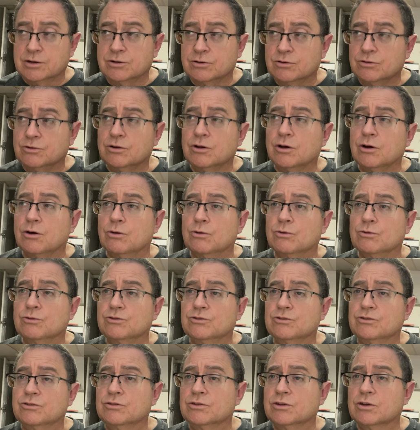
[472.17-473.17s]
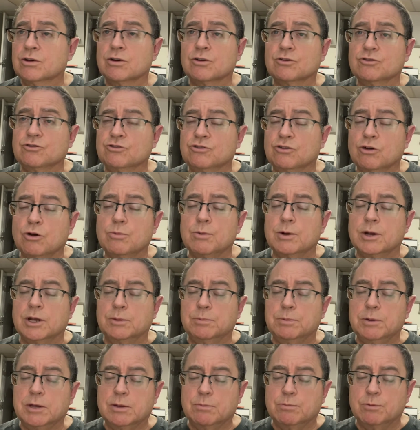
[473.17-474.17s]
knows there are so many
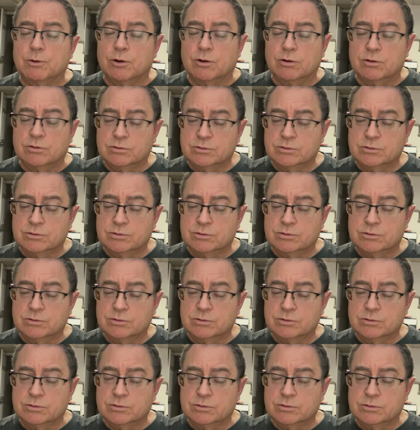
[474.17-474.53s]
people